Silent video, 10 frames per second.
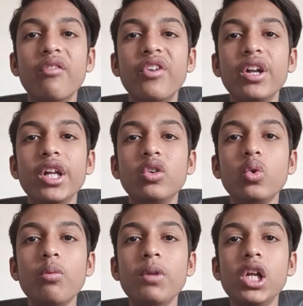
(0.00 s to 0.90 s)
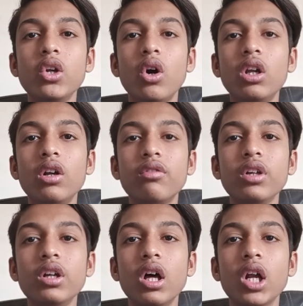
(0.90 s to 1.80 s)
Funding, $2 million
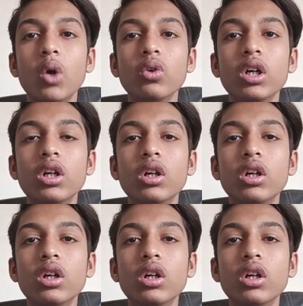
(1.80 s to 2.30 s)
seed around.